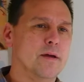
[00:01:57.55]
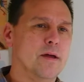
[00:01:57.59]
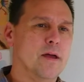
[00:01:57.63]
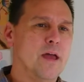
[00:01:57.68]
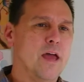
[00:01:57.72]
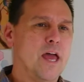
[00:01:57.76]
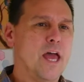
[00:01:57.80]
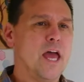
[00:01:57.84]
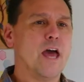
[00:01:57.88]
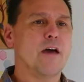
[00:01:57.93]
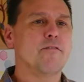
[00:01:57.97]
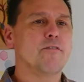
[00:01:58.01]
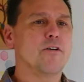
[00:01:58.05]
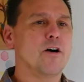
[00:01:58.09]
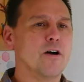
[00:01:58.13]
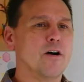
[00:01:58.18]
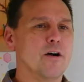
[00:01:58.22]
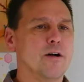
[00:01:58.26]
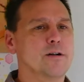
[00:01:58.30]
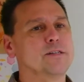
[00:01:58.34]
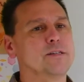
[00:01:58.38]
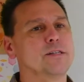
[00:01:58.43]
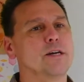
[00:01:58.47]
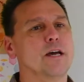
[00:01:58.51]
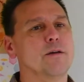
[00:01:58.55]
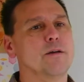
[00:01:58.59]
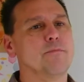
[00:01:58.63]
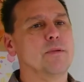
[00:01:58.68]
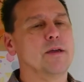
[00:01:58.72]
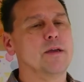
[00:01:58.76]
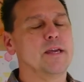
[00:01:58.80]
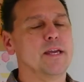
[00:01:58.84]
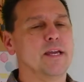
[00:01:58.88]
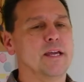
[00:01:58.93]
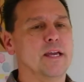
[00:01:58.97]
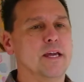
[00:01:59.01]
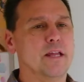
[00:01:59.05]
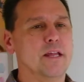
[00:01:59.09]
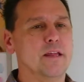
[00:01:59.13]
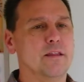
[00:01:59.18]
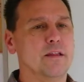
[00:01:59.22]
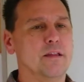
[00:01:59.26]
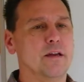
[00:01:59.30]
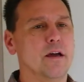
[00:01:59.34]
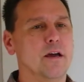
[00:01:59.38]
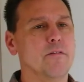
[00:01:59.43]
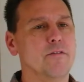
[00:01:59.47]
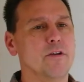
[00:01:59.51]
have a hard time making
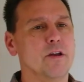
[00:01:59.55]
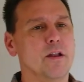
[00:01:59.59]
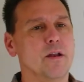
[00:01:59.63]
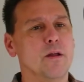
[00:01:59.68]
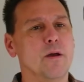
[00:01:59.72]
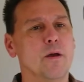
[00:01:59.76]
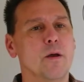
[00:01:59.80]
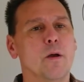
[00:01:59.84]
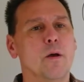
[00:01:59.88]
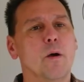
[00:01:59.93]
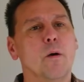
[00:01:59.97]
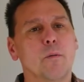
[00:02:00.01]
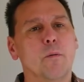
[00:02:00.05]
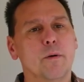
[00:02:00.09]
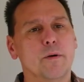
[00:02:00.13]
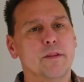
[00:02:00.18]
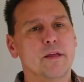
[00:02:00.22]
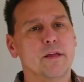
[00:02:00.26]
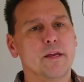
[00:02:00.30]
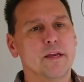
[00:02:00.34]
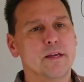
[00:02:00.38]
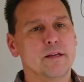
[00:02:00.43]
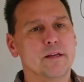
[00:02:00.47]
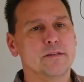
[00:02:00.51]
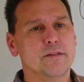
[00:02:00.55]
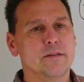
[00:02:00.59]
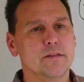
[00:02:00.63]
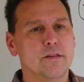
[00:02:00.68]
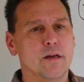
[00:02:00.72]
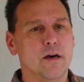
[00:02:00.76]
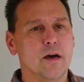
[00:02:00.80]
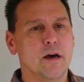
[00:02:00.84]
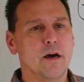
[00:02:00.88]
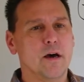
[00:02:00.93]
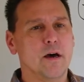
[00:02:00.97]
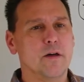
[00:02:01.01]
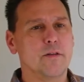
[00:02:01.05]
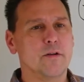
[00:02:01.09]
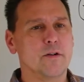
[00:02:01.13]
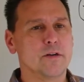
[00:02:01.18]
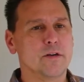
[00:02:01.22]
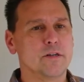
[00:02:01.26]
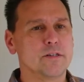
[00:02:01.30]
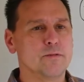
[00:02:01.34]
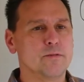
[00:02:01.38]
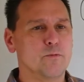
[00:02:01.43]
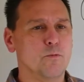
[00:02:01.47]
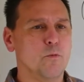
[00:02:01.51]
anything of it when they get to the
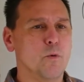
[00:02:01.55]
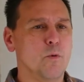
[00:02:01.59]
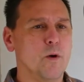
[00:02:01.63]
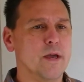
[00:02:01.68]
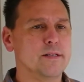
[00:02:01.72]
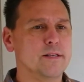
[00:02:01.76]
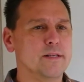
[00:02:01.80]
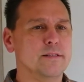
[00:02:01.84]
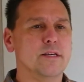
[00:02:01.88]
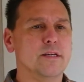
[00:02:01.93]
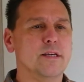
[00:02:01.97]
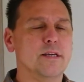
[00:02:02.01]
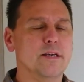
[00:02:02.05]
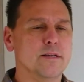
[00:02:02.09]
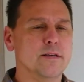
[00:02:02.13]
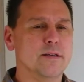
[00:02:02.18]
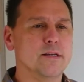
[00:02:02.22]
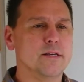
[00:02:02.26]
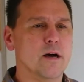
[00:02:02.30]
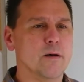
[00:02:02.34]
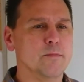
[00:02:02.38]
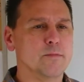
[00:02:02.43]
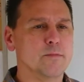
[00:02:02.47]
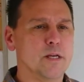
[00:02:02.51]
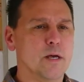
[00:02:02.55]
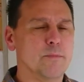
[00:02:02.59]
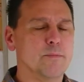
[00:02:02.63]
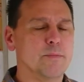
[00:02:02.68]
other ways that E comes up